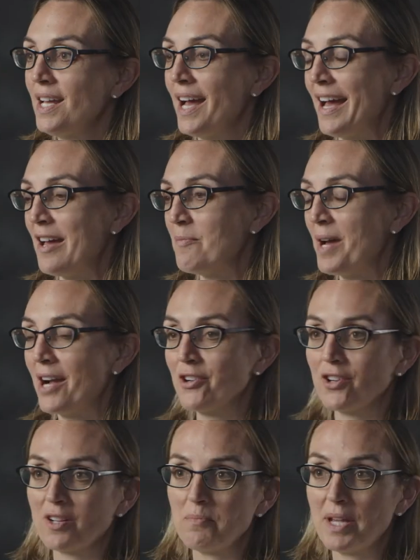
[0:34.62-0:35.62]
how
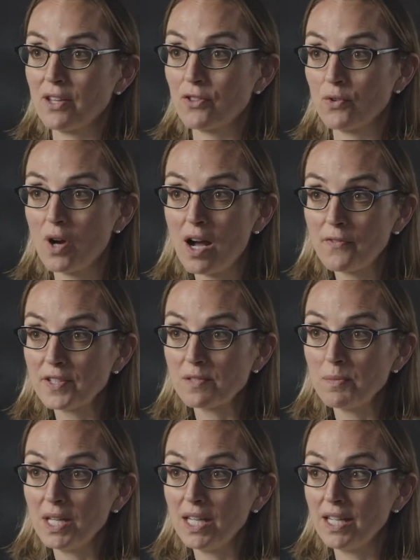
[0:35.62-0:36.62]
you're going to make it through office
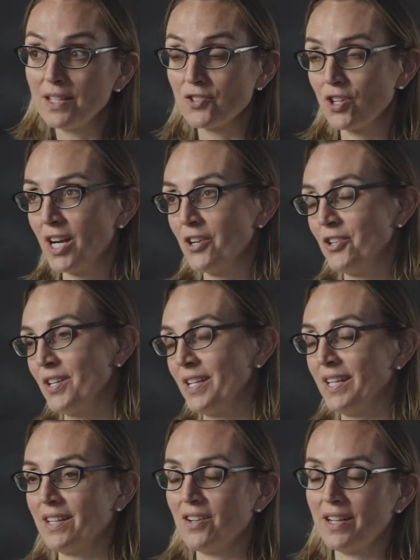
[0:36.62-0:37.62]
meetings or how you're going to
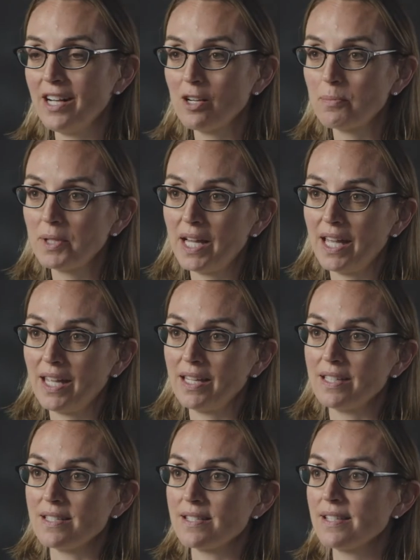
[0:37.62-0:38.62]
get on
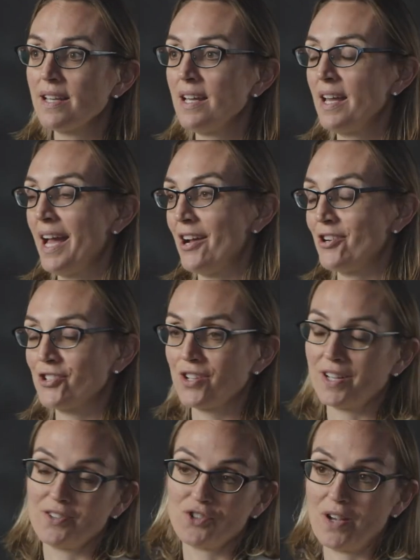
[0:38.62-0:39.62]
airplanes, how you're
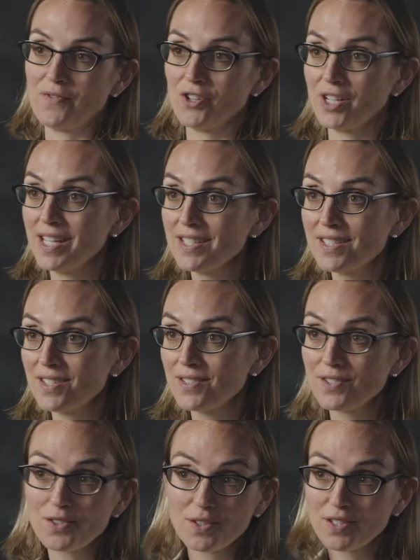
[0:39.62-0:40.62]
going to drive your
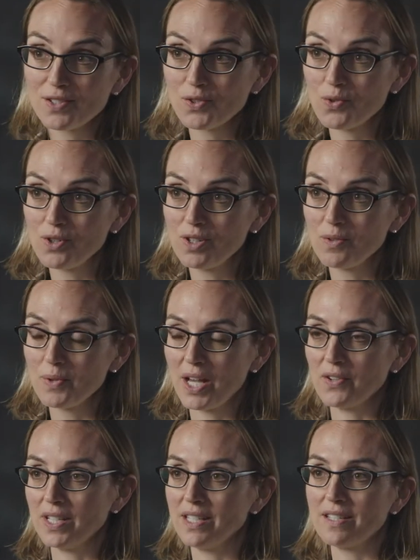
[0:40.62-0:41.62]
kids to school
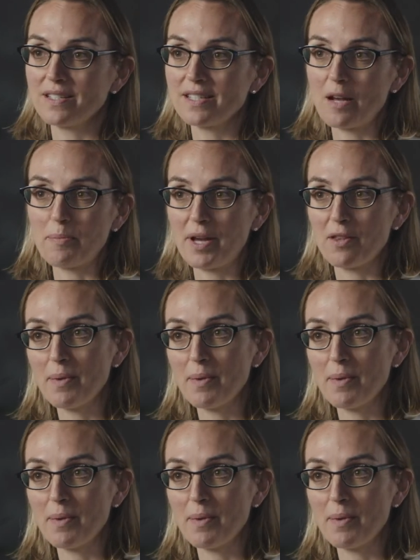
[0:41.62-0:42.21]
without needing to stop by the